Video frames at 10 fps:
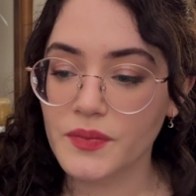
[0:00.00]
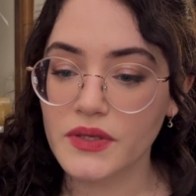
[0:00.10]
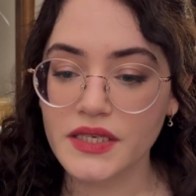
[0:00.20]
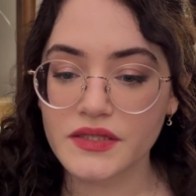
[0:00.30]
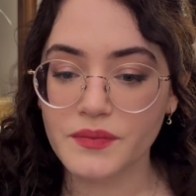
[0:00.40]

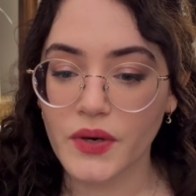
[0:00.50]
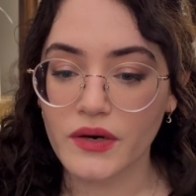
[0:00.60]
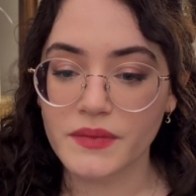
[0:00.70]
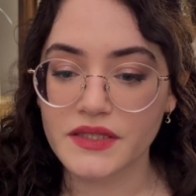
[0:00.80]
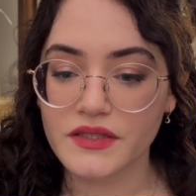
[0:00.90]
police
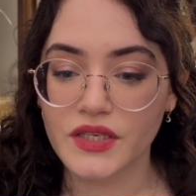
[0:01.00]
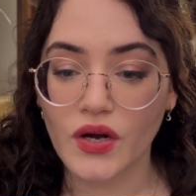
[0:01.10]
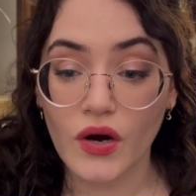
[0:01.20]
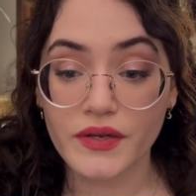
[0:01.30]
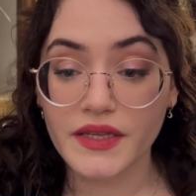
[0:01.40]
departments could
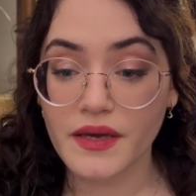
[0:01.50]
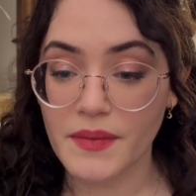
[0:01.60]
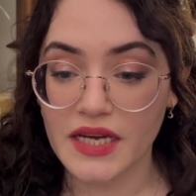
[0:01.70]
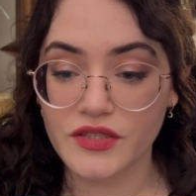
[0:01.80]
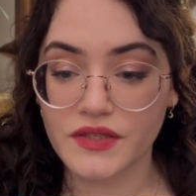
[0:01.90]
hardly
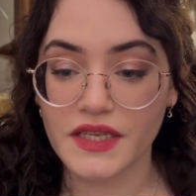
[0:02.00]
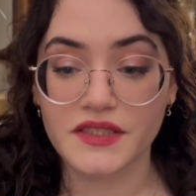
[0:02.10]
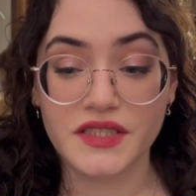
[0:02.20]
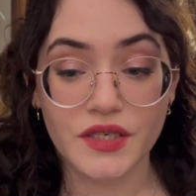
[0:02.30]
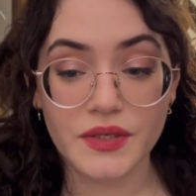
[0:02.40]
imagine that
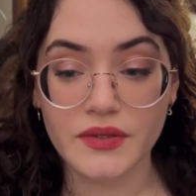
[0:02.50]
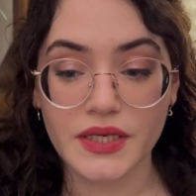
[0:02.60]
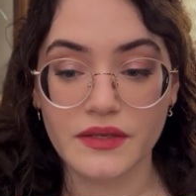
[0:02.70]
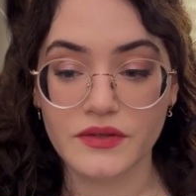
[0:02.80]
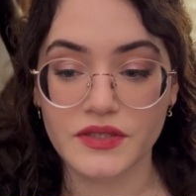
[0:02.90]
serial
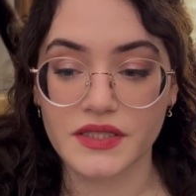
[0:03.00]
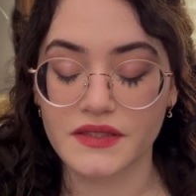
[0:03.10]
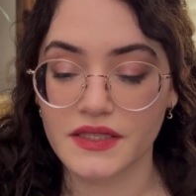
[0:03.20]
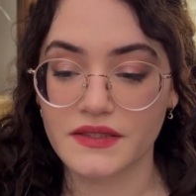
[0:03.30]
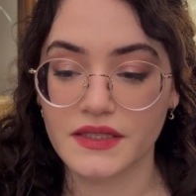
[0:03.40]
killers
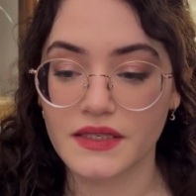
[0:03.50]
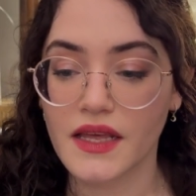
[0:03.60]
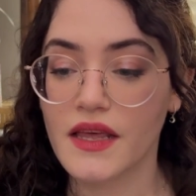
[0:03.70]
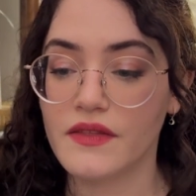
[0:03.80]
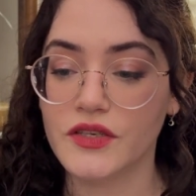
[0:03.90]
existed.
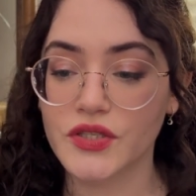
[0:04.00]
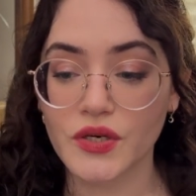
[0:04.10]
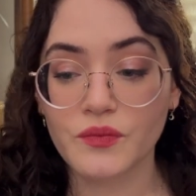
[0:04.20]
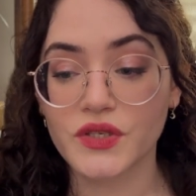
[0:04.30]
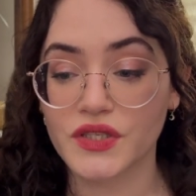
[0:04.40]
The
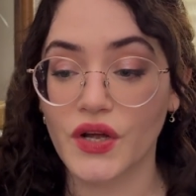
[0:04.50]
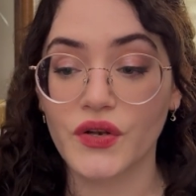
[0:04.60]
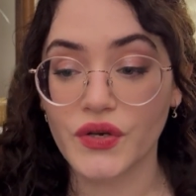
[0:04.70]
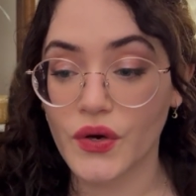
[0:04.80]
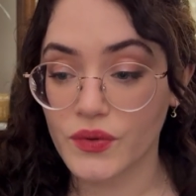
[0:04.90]
term was
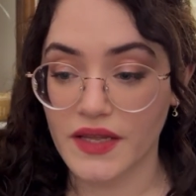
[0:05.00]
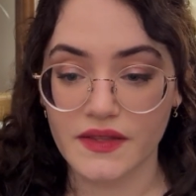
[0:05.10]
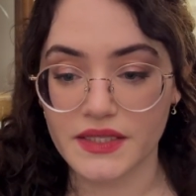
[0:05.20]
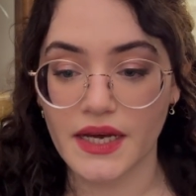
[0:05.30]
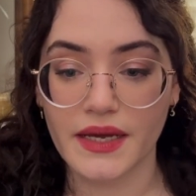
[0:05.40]
unknown at
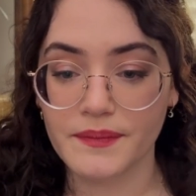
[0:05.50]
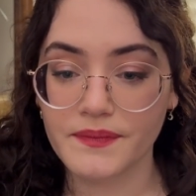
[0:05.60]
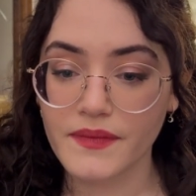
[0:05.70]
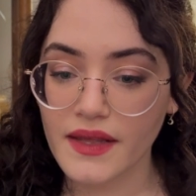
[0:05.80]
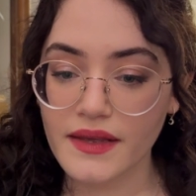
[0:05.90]
the time.
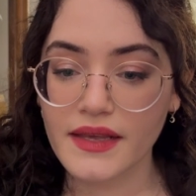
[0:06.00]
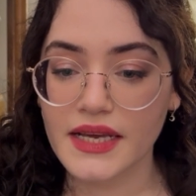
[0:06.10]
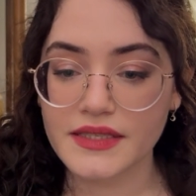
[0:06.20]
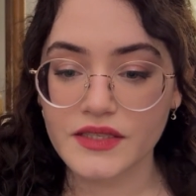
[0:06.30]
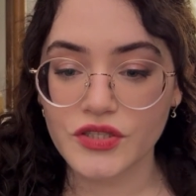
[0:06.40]

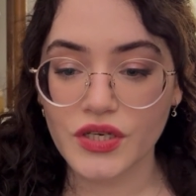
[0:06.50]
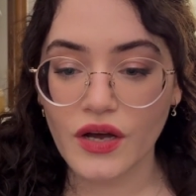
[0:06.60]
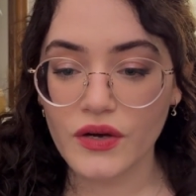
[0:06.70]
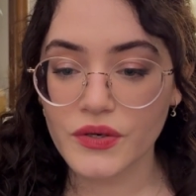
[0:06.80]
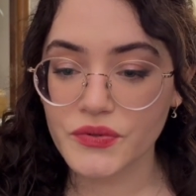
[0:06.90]
As the
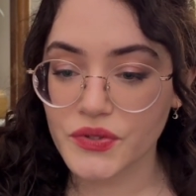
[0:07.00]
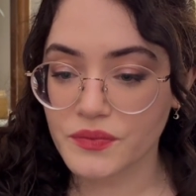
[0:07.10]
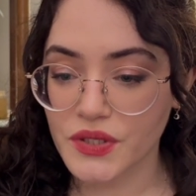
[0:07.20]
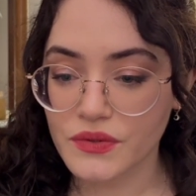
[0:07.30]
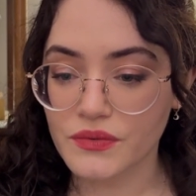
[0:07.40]
Chicago
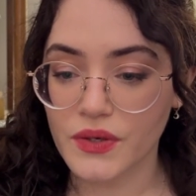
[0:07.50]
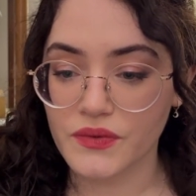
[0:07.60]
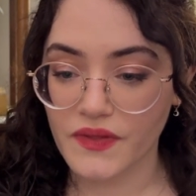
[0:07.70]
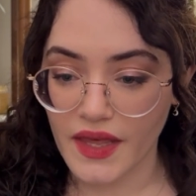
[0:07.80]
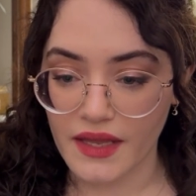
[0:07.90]
Tribune wrote
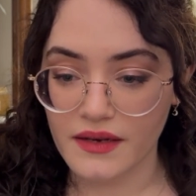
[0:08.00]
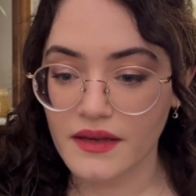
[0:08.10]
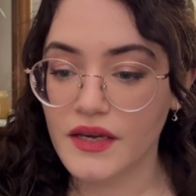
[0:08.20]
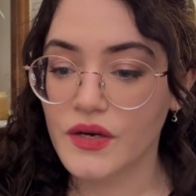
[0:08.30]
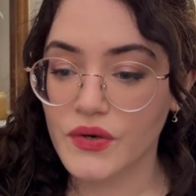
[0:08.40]
then,
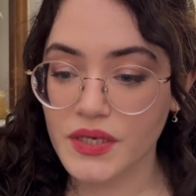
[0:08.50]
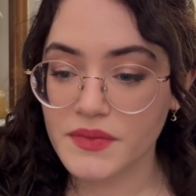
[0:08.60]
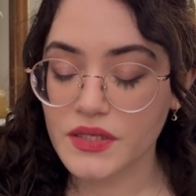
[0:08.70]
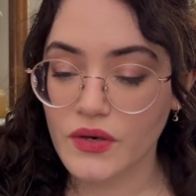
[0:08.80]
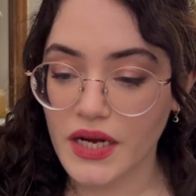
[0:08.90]

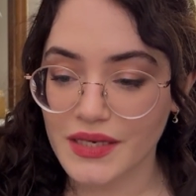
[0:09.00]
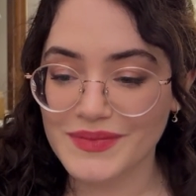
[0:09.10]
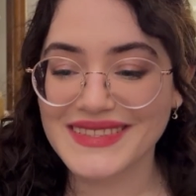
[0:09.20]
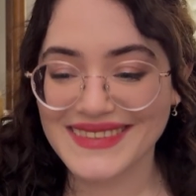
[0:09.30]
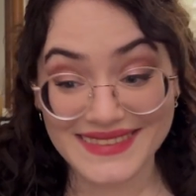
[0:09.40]
Cream's crimes